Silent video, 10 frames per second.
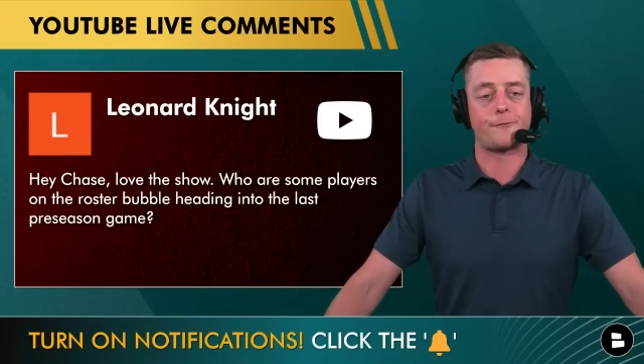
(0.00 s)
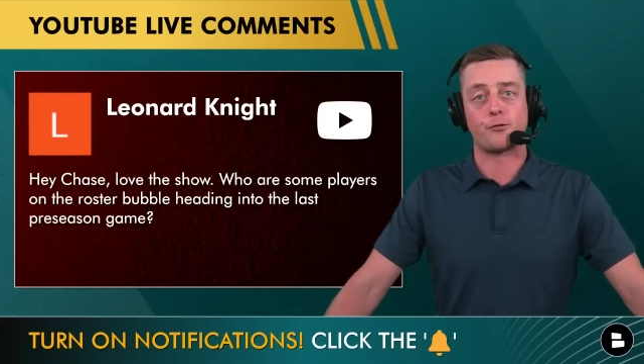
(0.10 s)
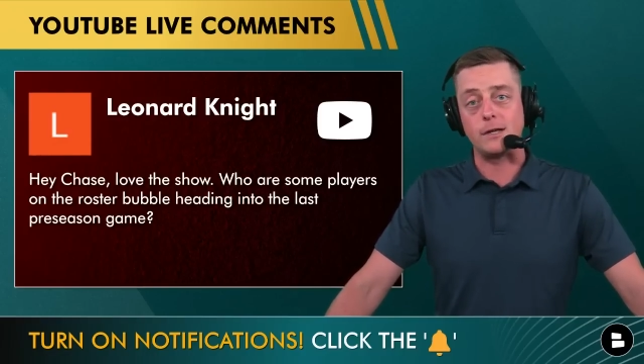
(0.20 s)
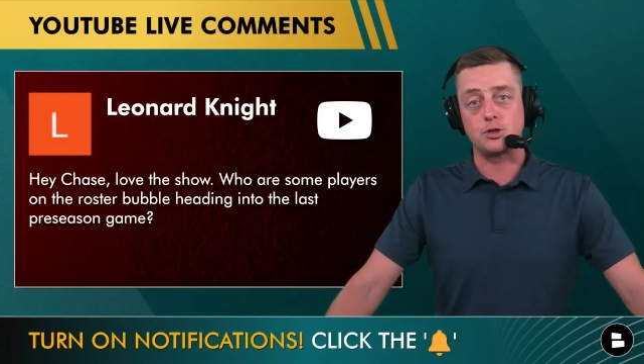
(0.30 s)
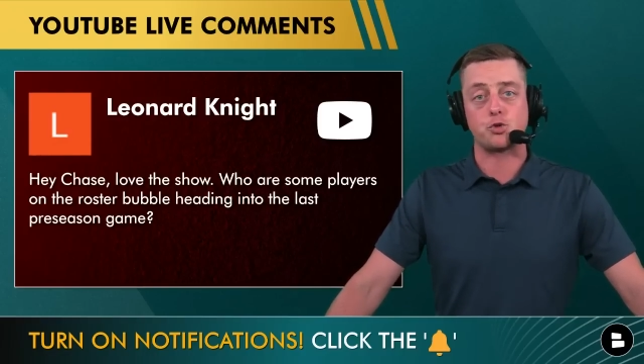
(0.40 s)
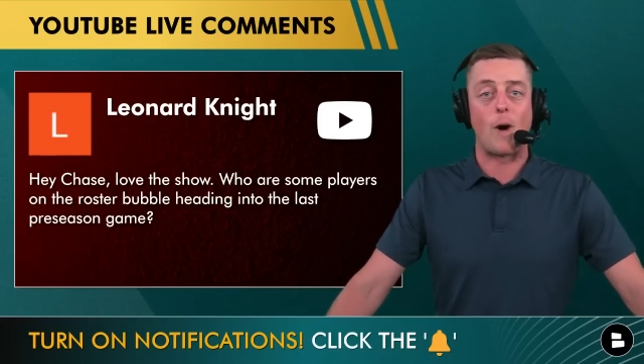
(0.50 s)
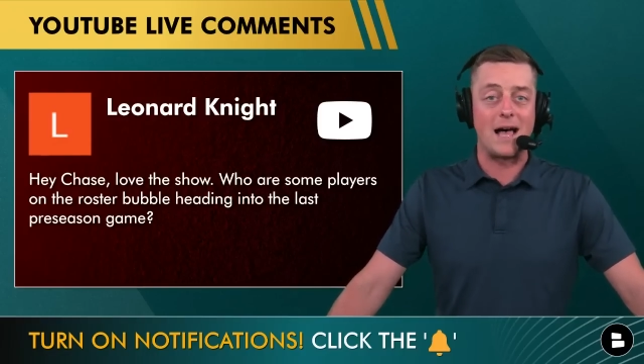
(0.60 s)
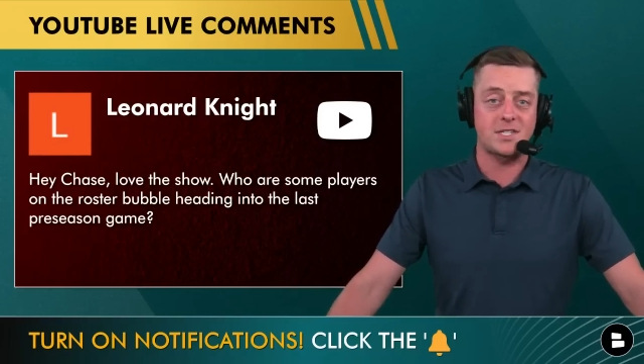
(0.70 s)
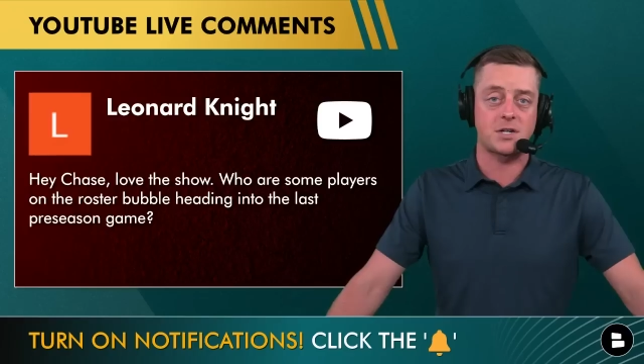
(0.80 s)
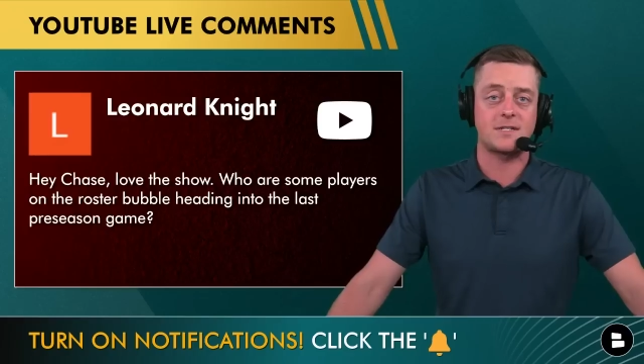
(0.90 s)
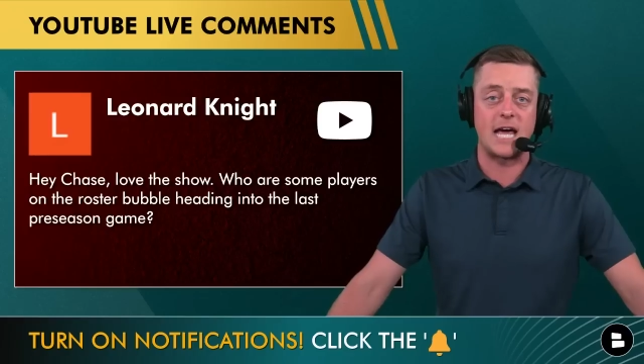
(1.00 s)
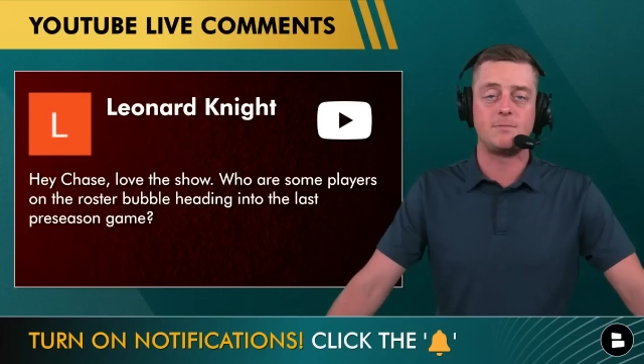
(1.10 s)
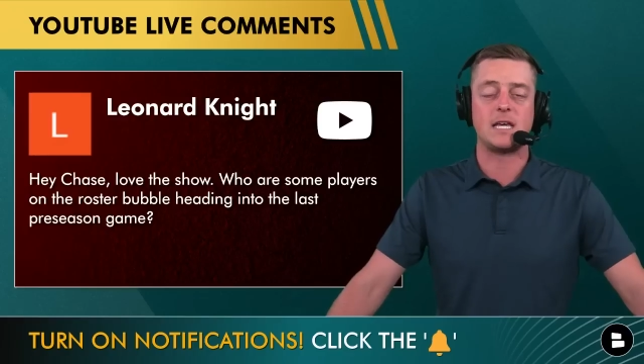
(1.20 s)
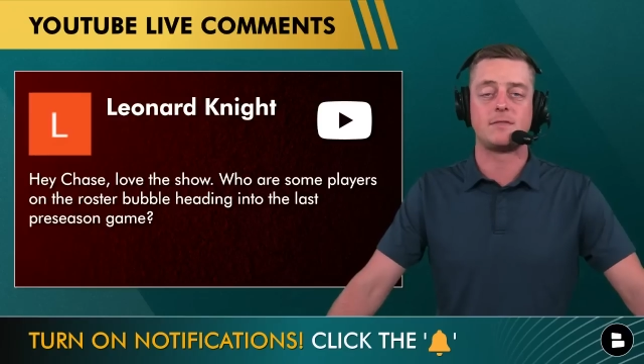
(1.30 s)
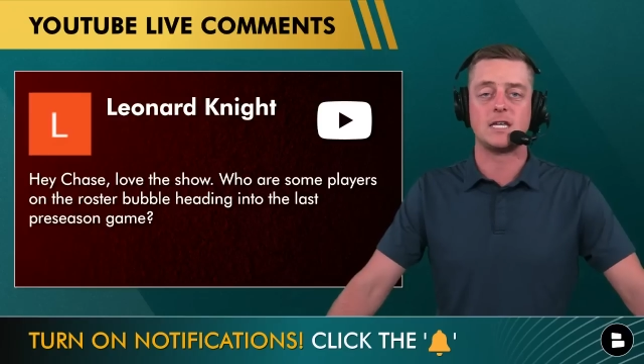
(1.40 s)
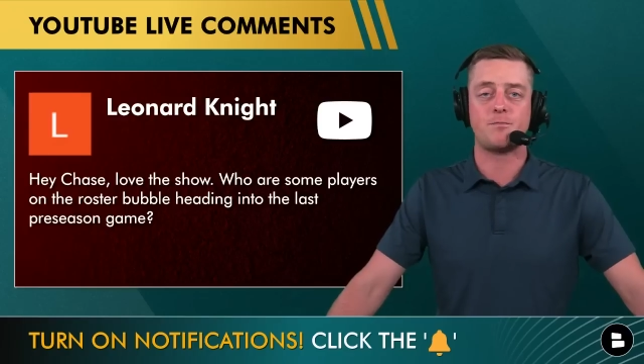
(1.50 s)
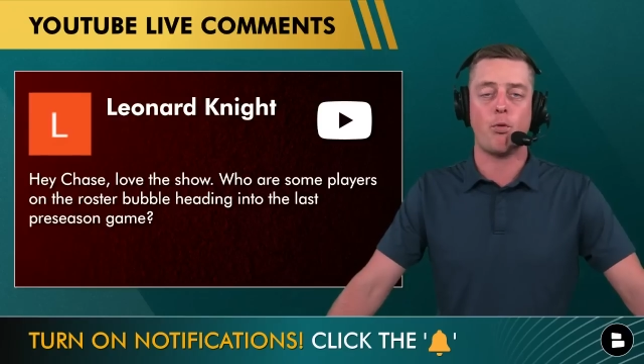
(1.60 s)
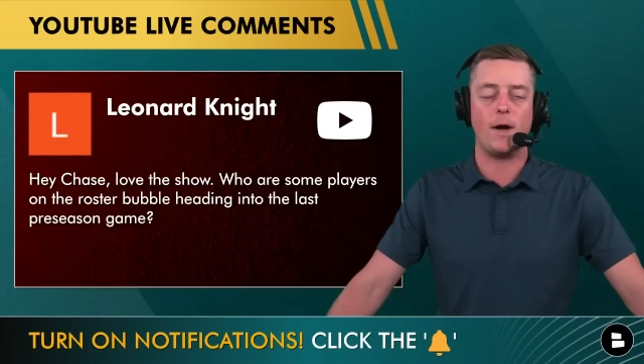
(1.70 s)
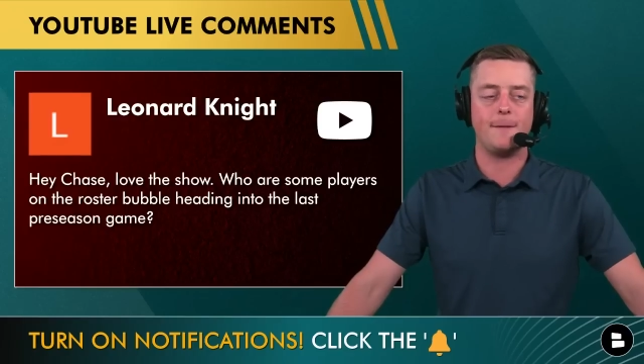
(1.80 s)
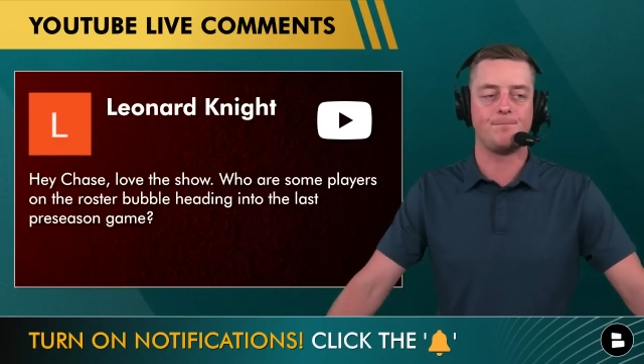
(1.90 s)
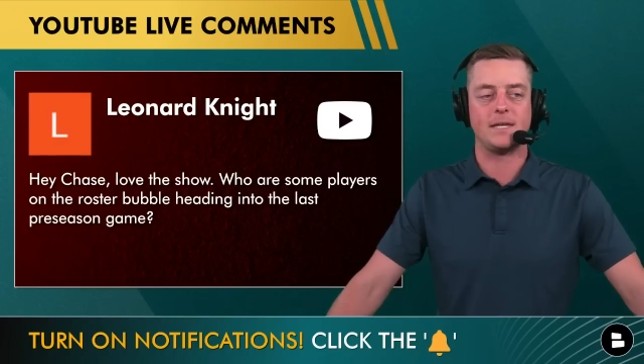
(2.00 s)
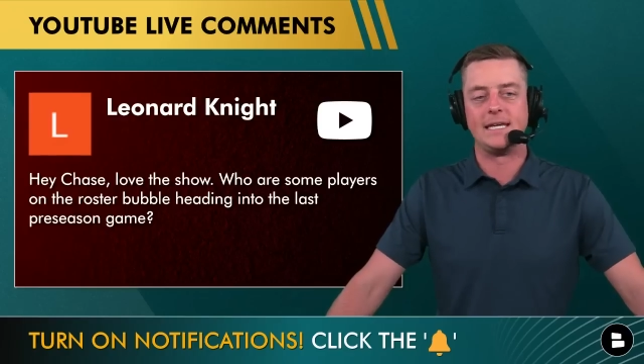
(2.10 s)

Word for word: fringe roster types at this point.